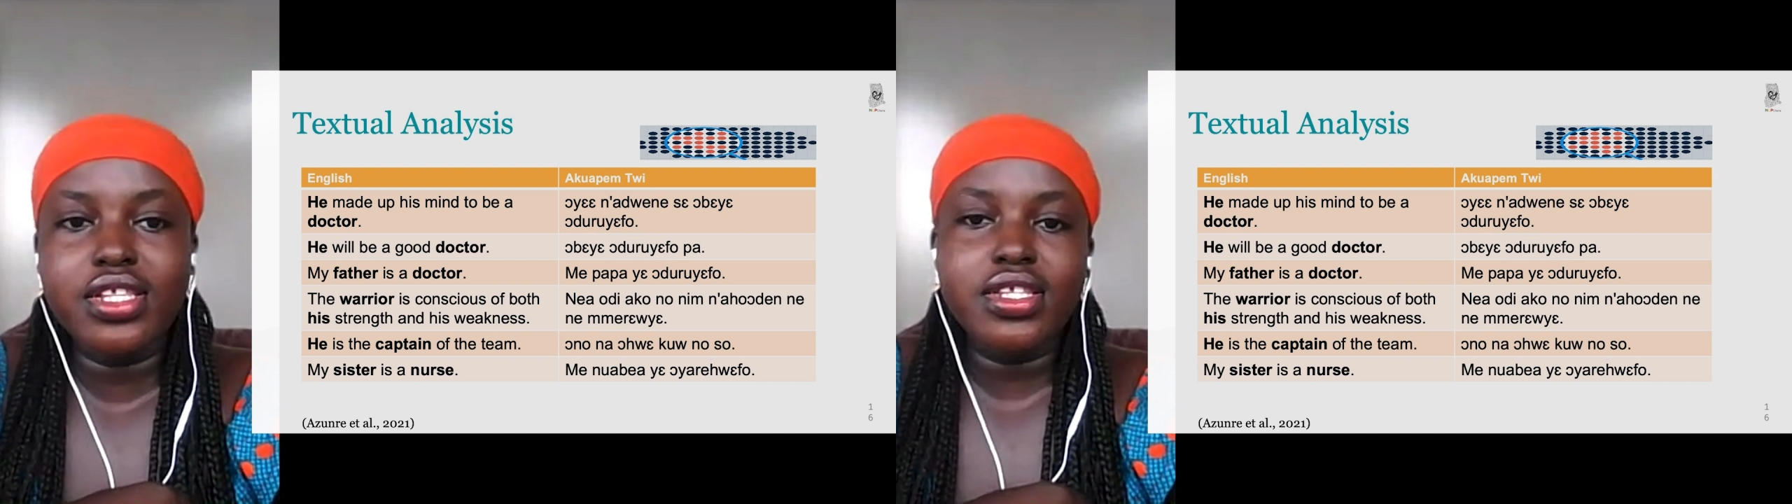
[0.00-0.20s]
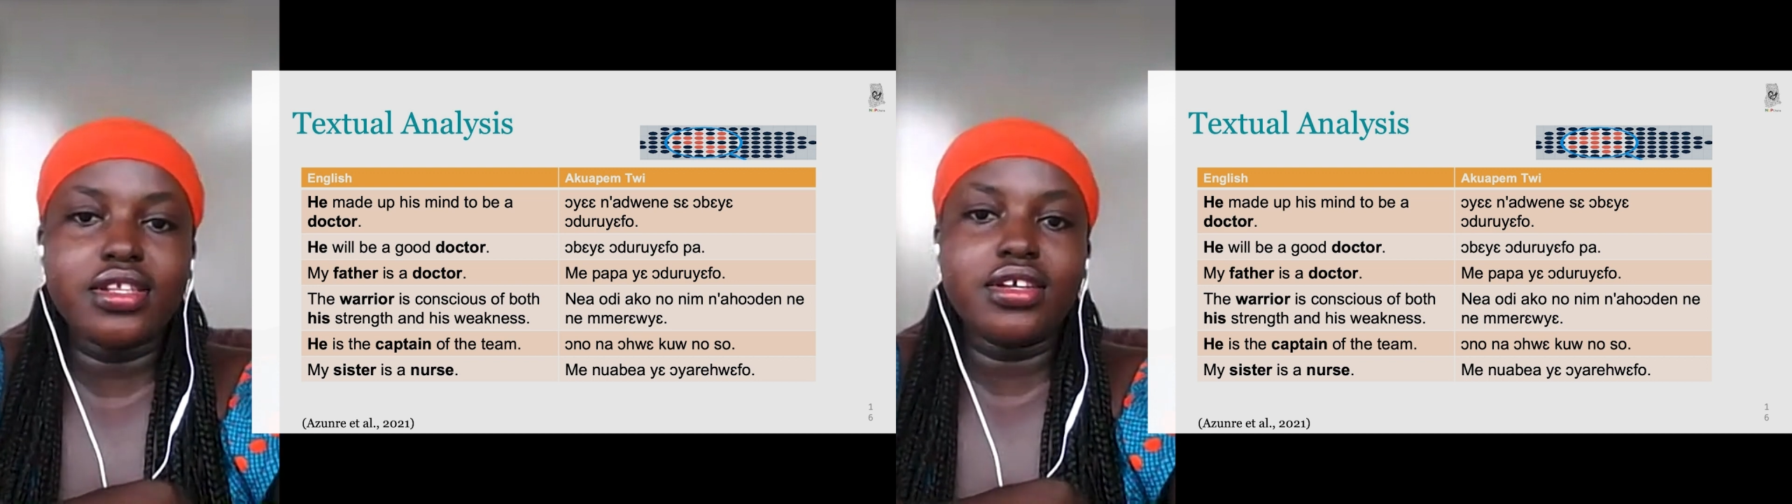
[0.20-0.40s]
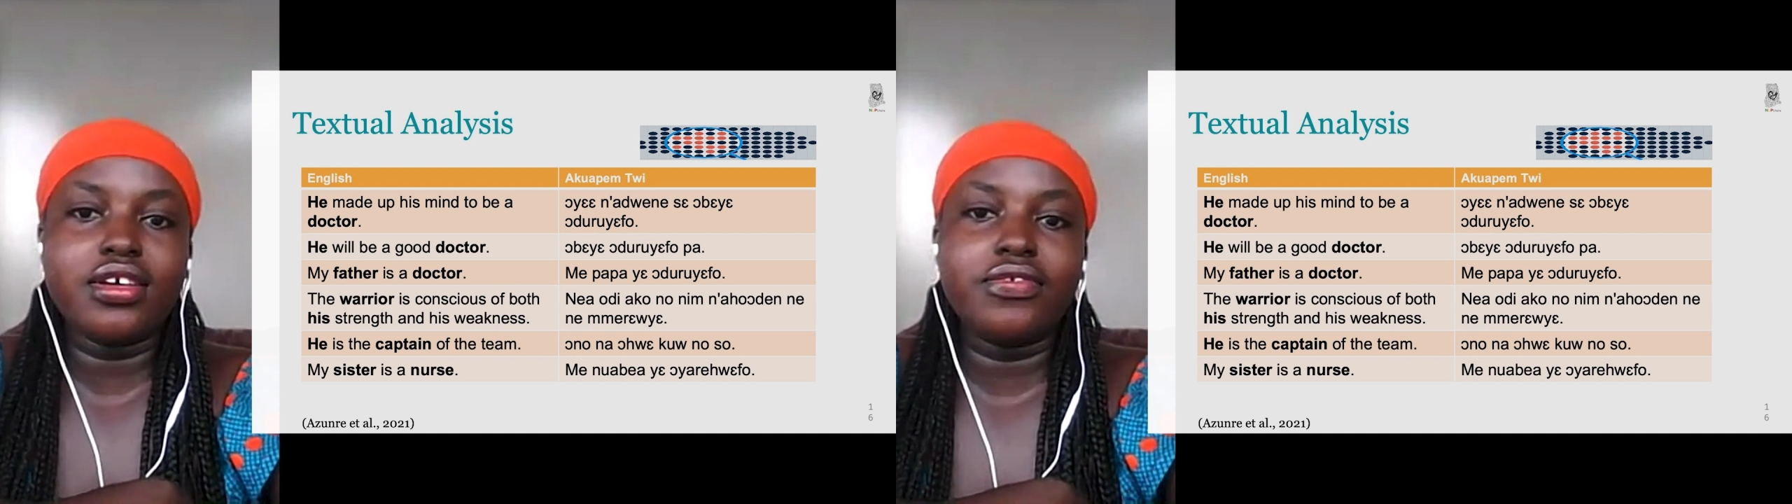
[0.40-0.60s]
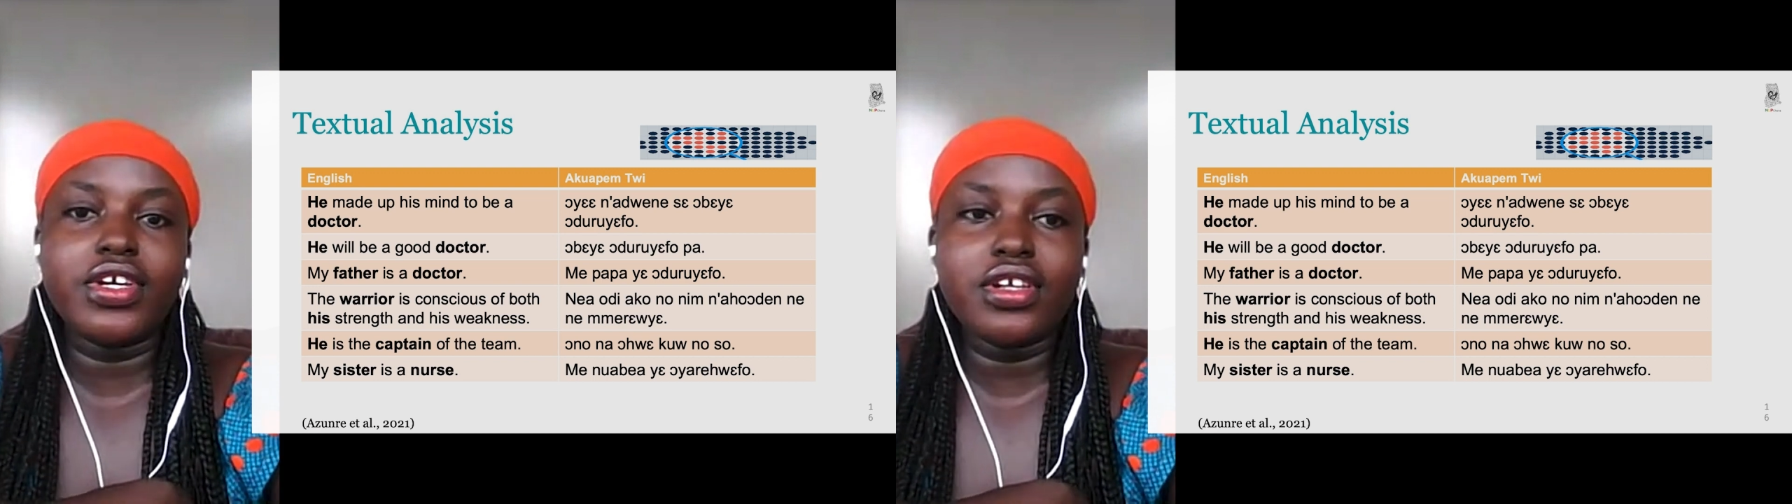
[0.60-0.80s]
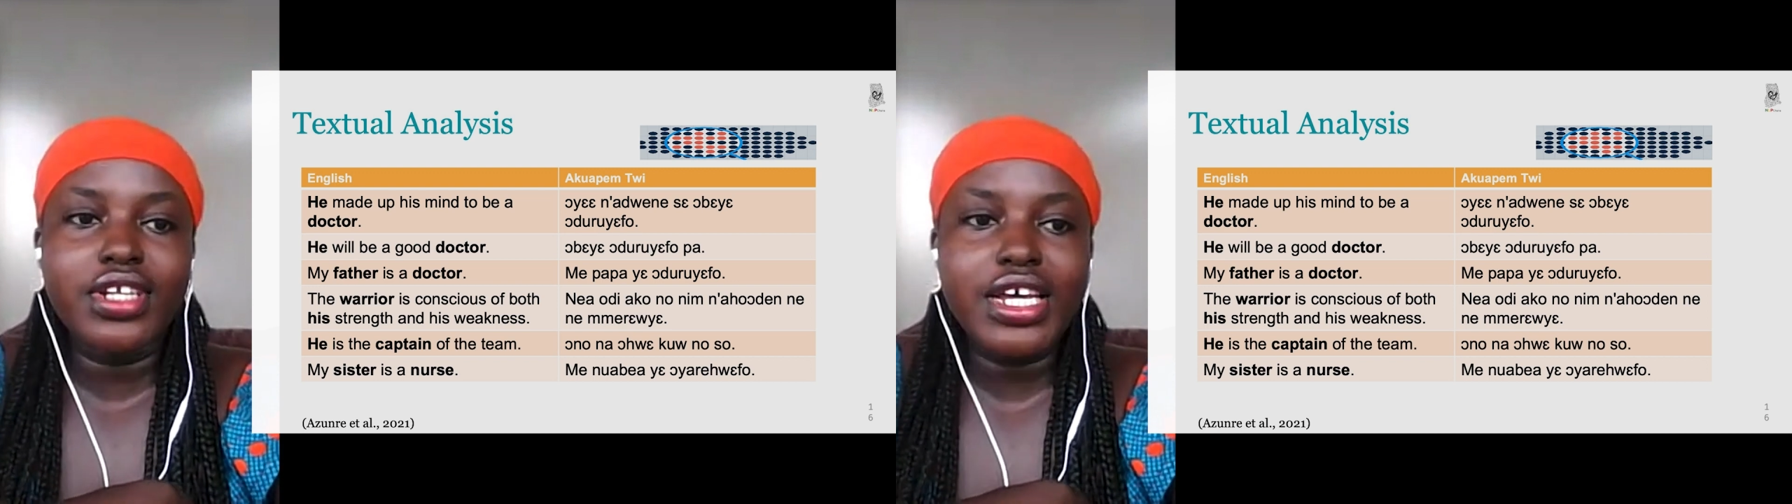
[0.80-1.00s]
and then I found
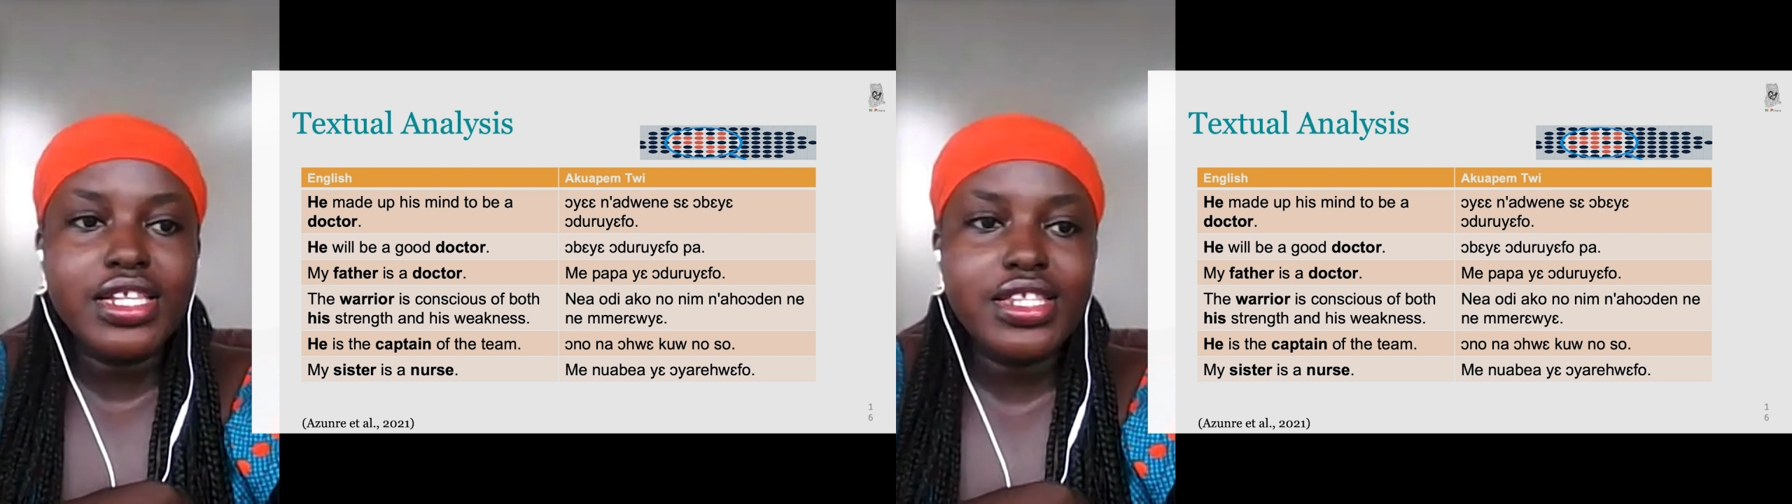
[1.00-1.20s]
out that,